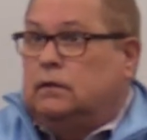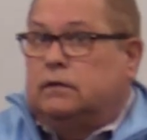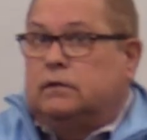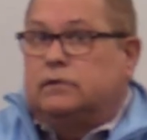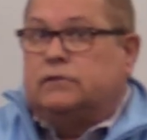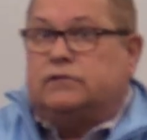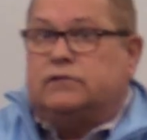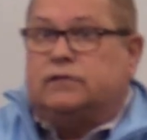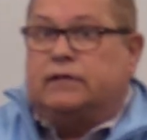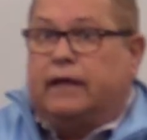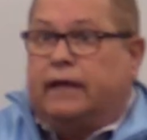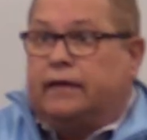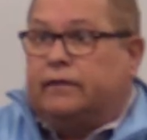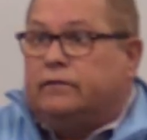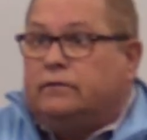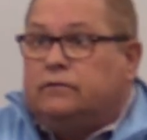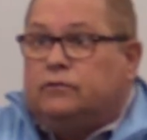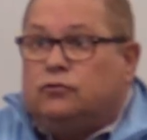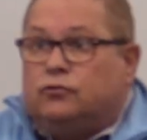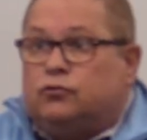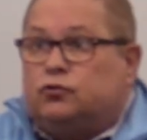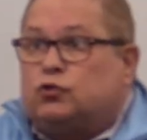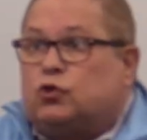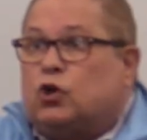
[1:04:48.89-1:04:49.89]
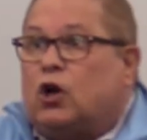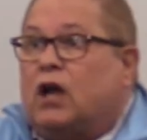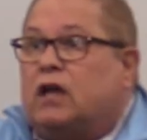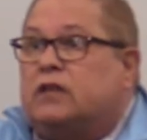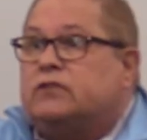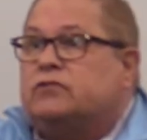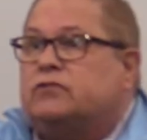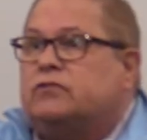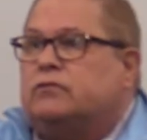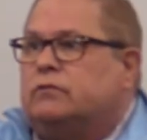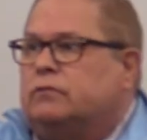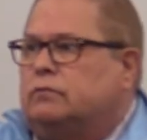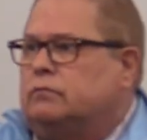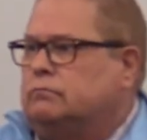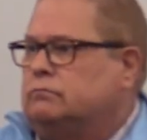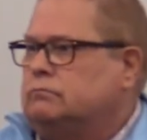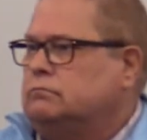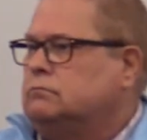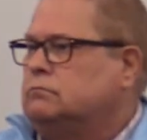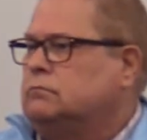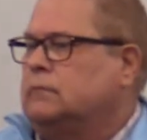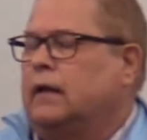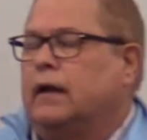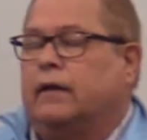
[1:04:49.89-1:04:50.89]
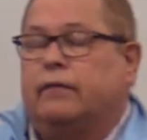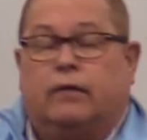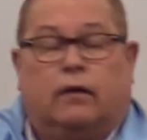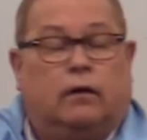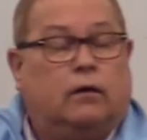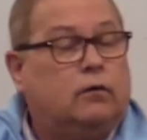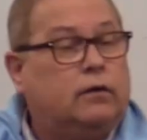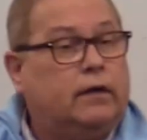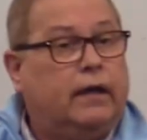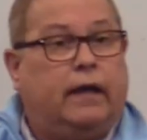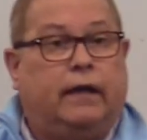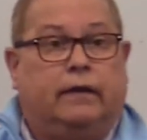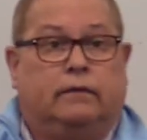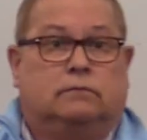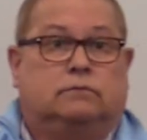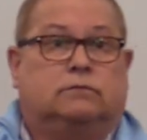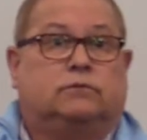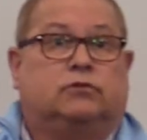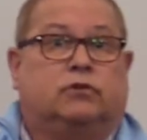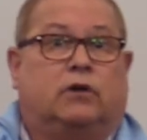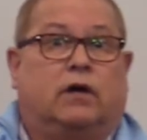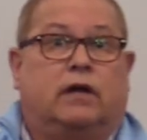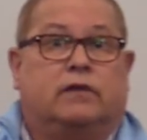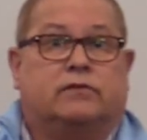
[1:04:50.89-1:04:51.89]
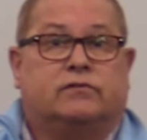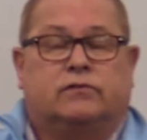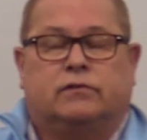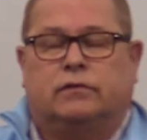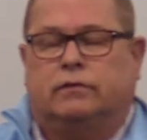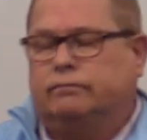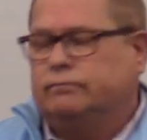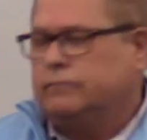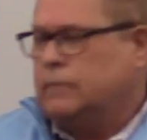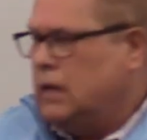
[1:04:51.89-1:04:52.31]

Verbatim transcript: said, and I thought, okay, trust.